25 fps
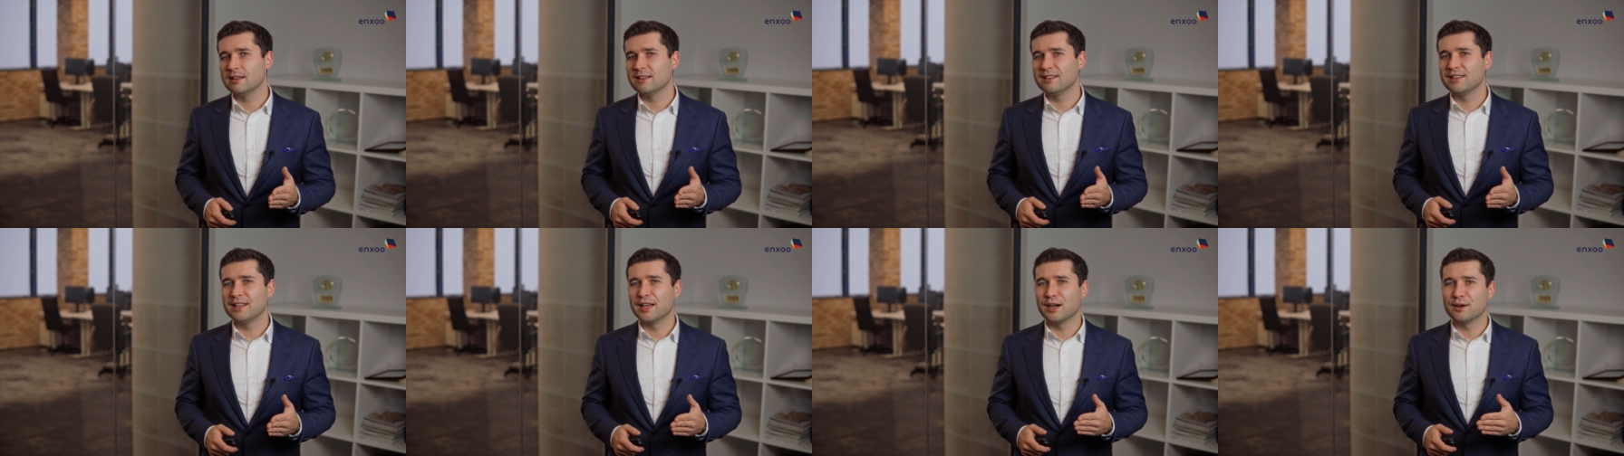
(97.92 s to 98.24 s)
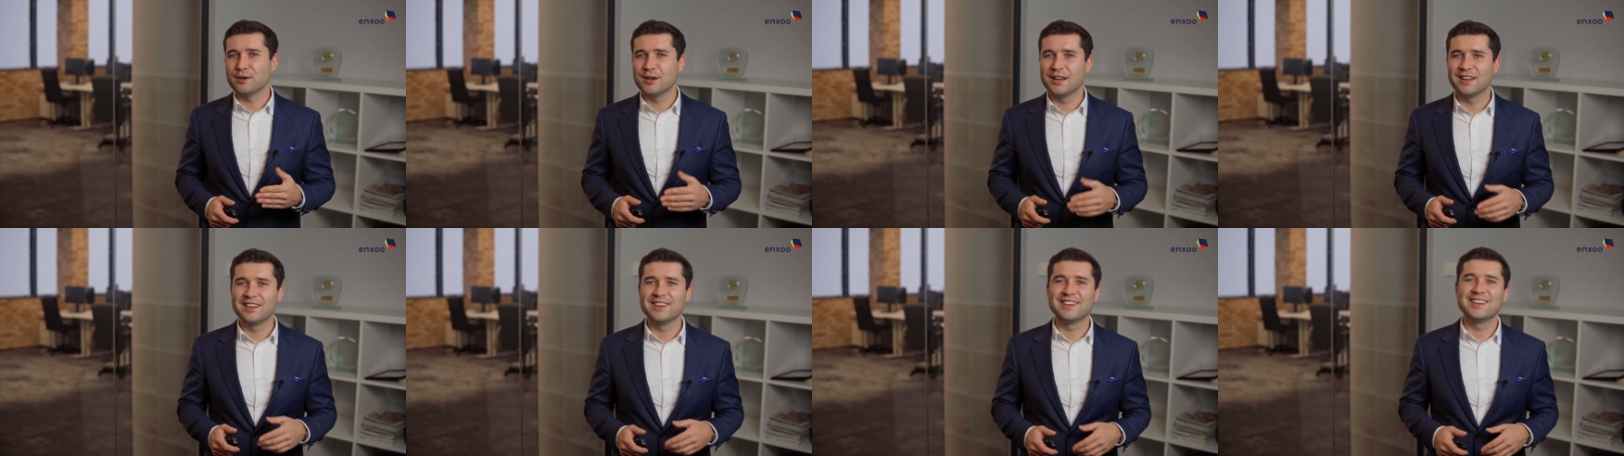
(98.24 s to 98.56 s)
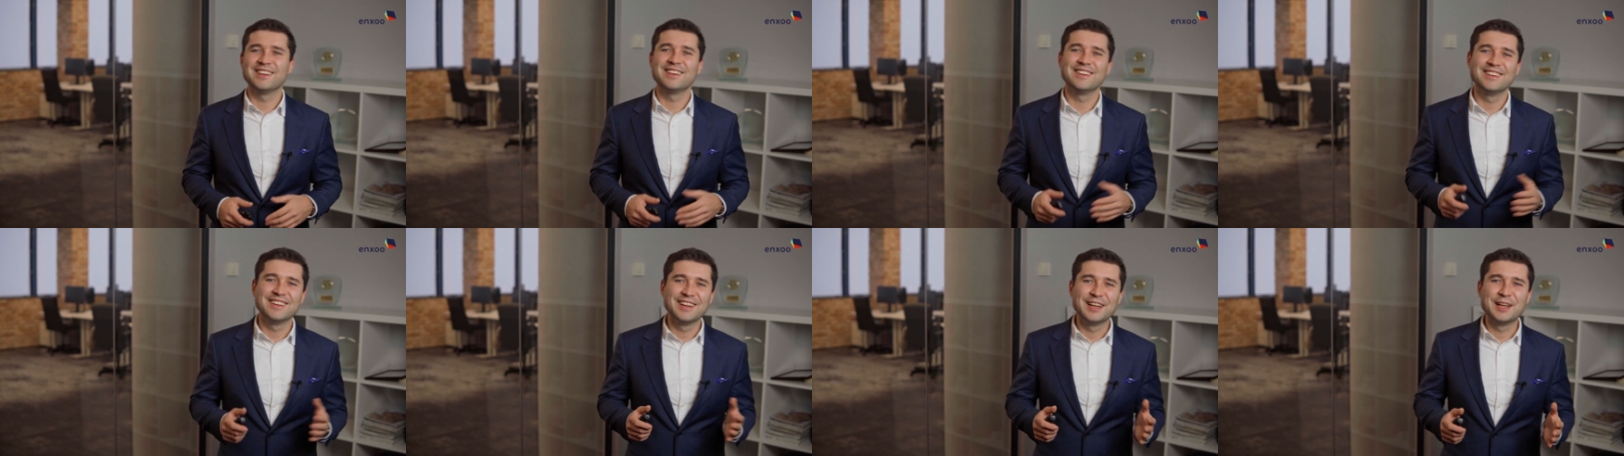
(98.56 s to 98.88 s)
Now,
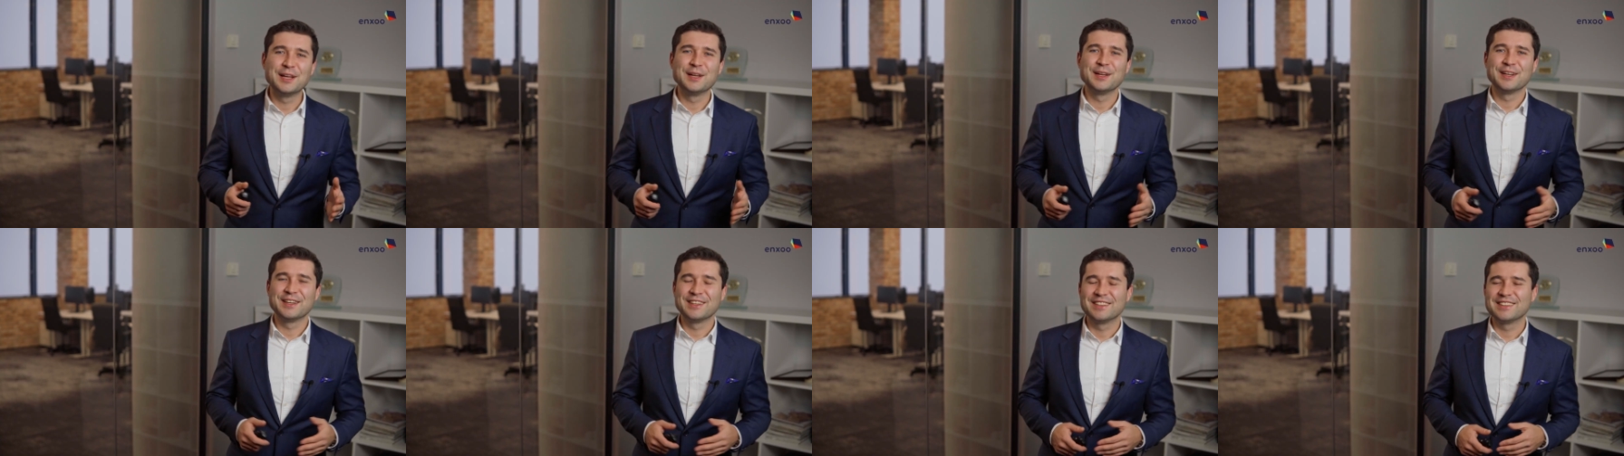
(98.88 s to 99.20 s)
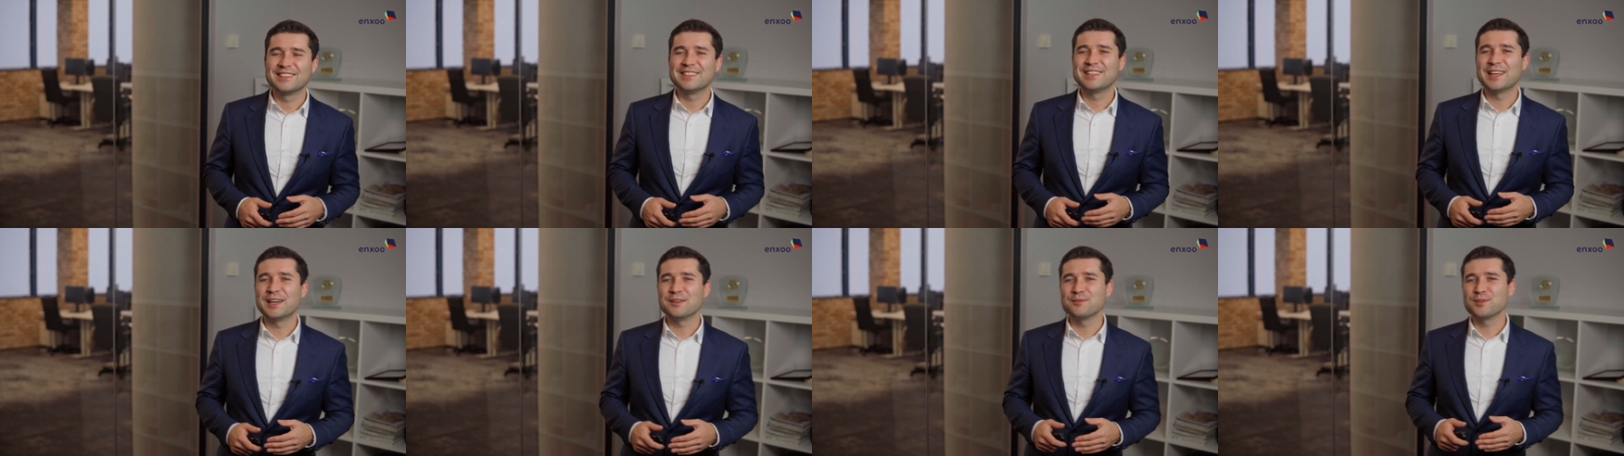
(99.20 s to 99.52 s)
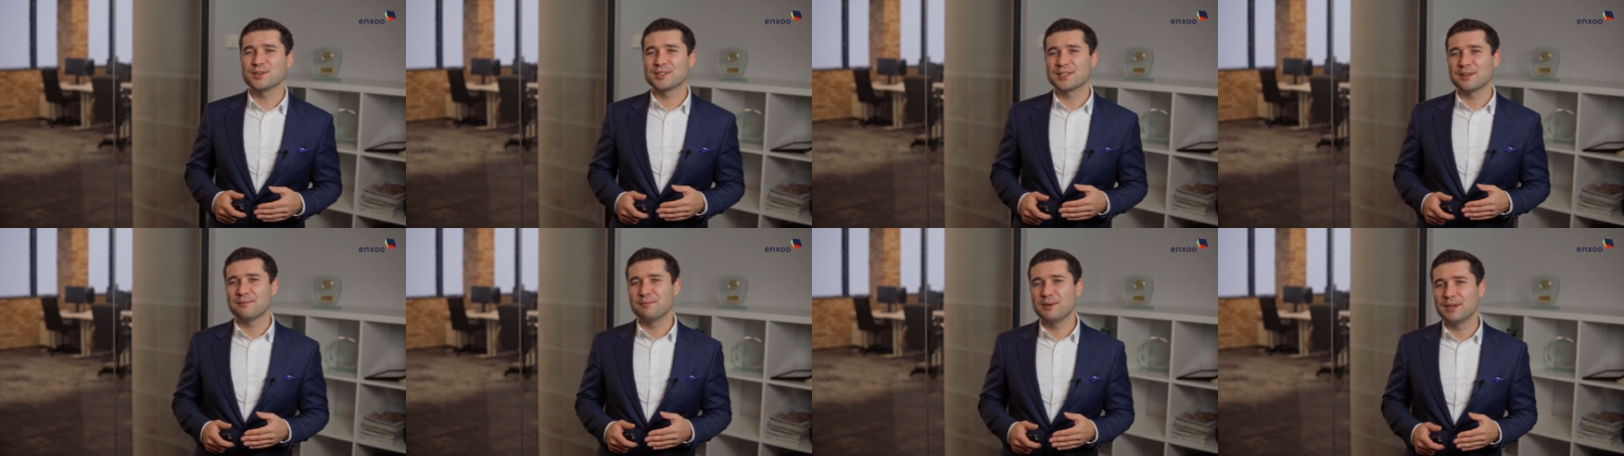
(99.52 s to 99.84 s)
that
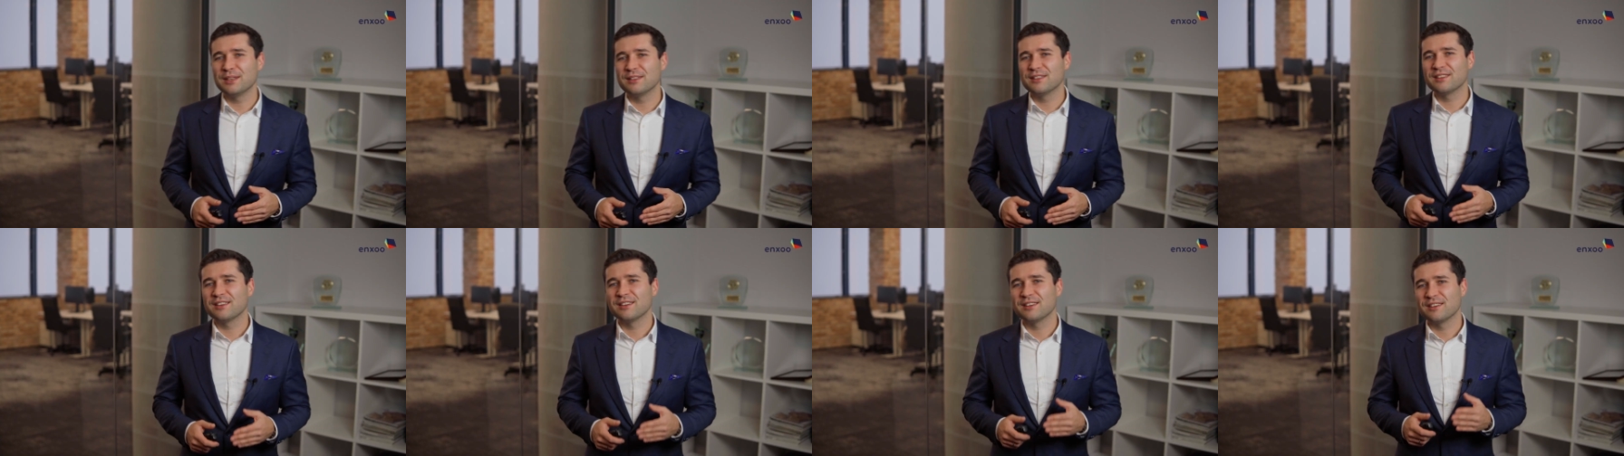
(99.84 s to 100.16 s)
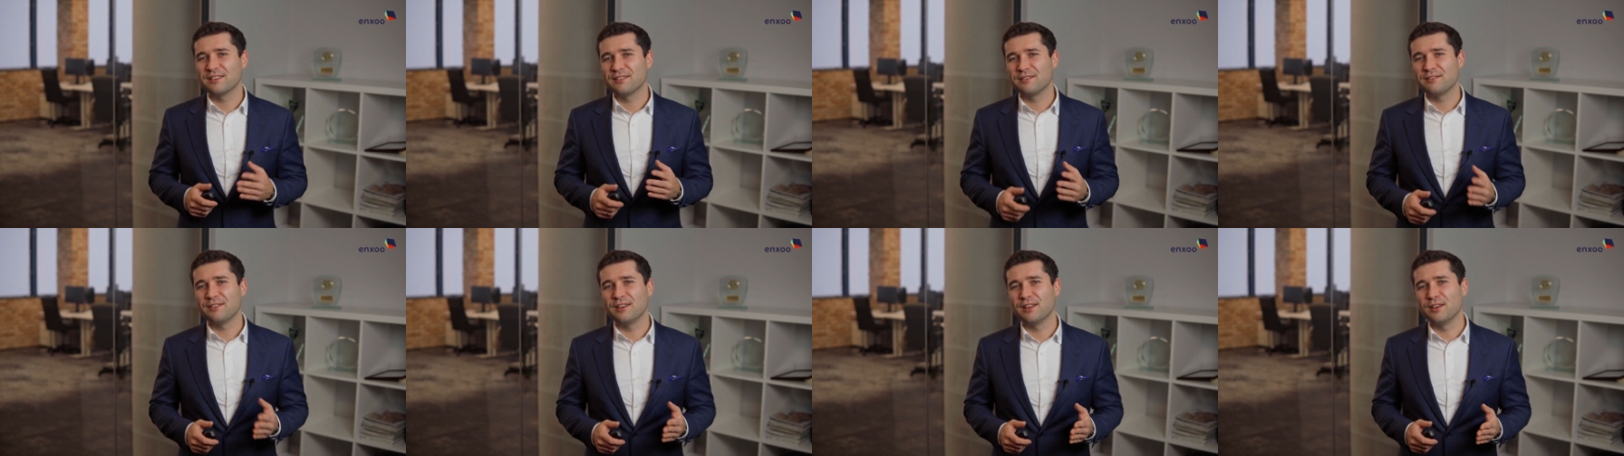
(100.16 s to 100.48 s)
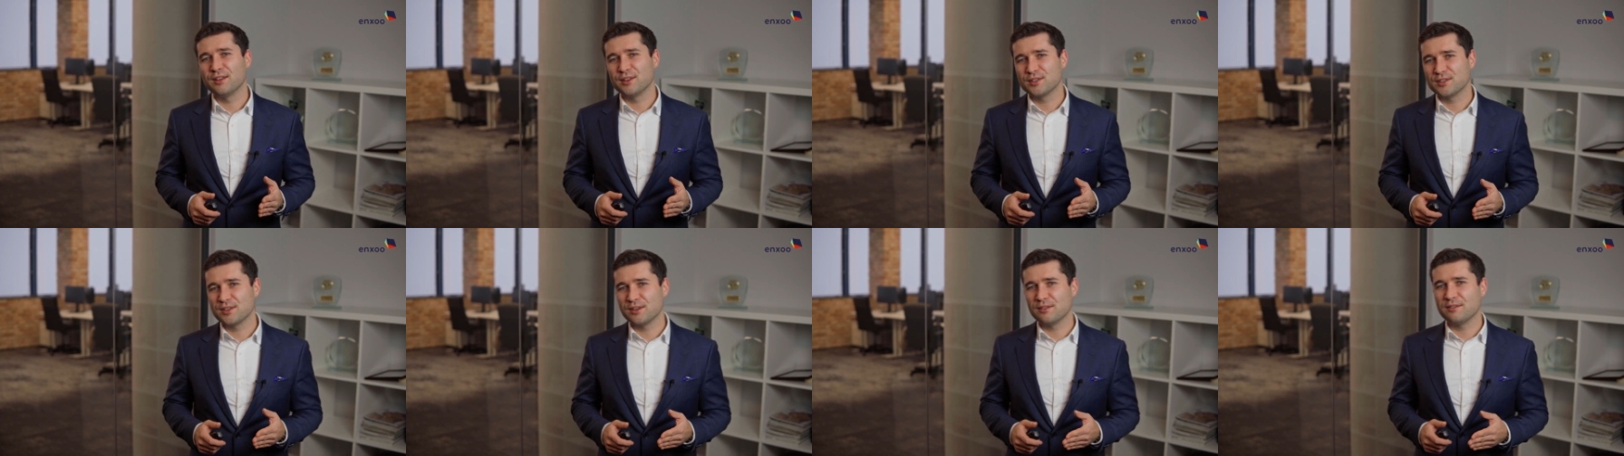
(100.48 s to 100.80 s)
was a bit
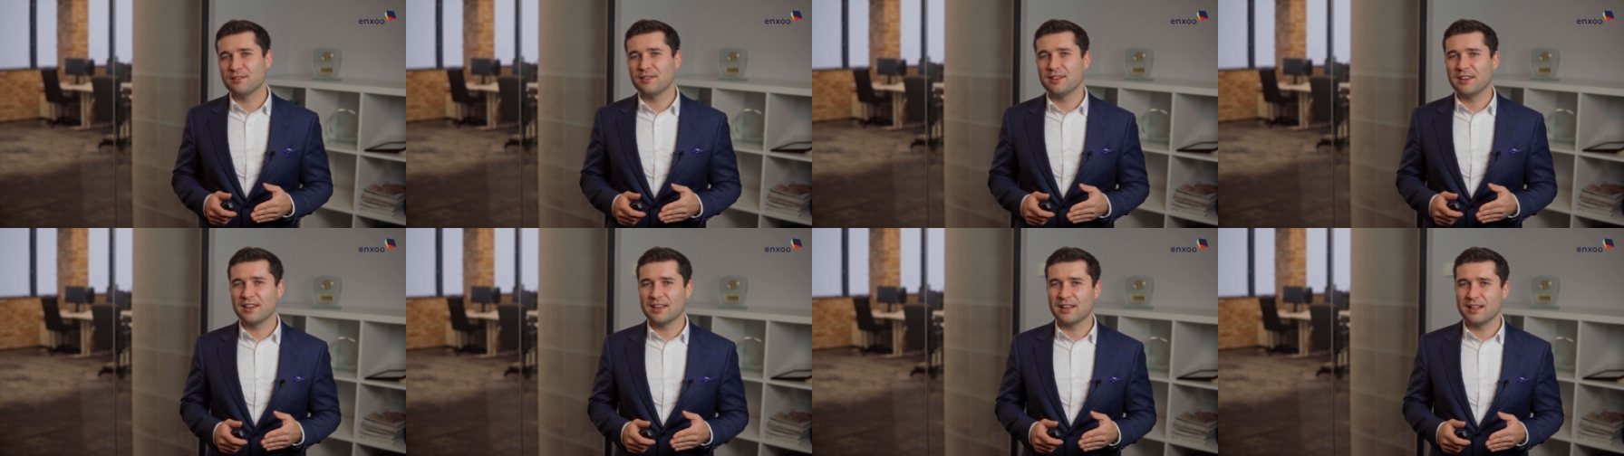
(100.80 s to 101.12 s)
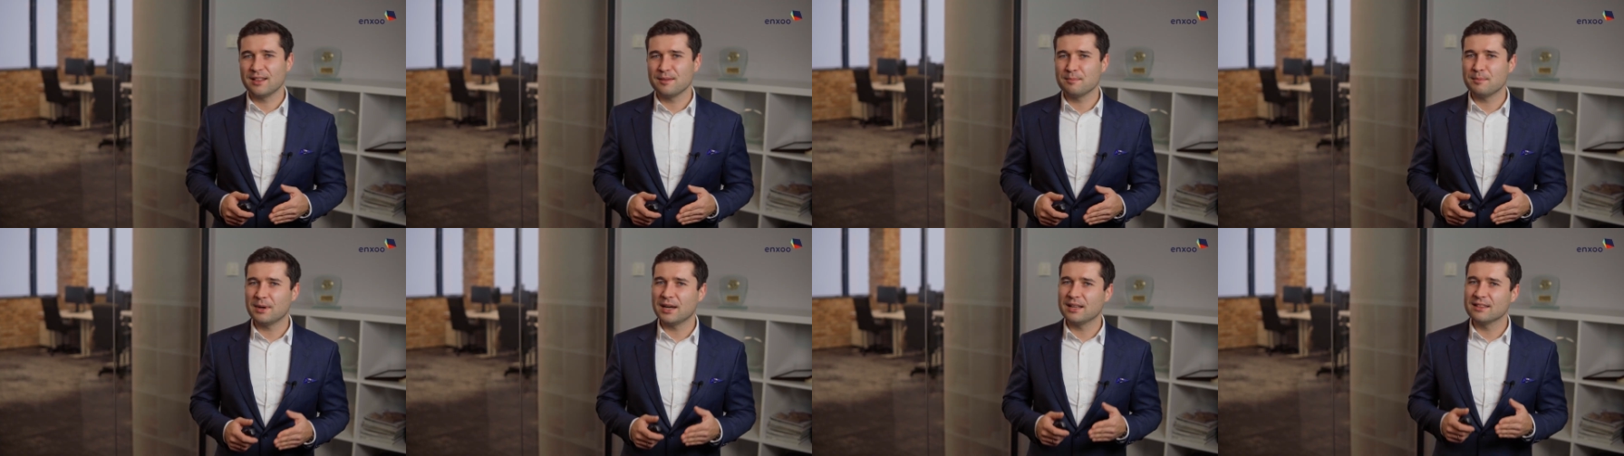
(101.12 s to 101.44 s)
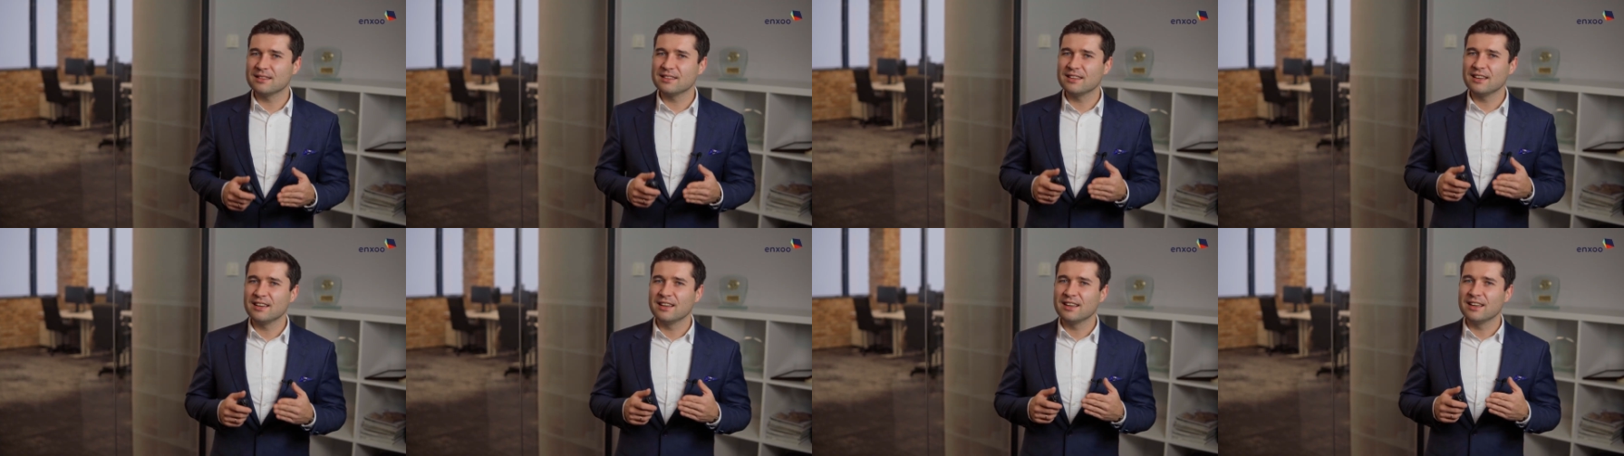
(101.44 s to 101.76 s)
philosophical,
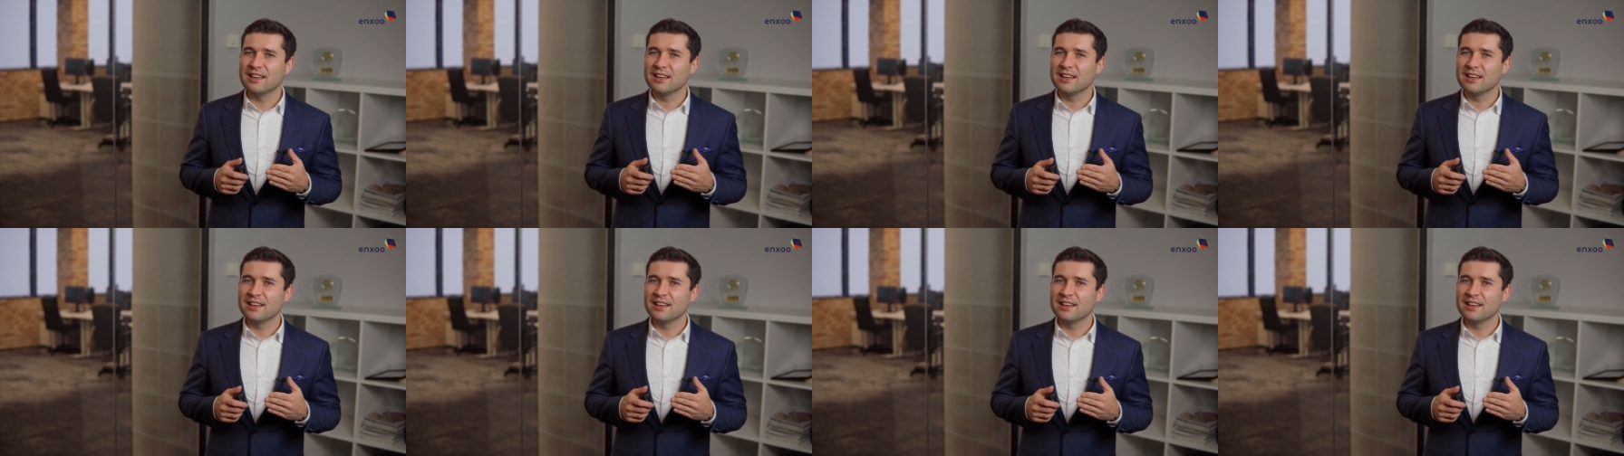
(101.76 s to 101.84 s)
but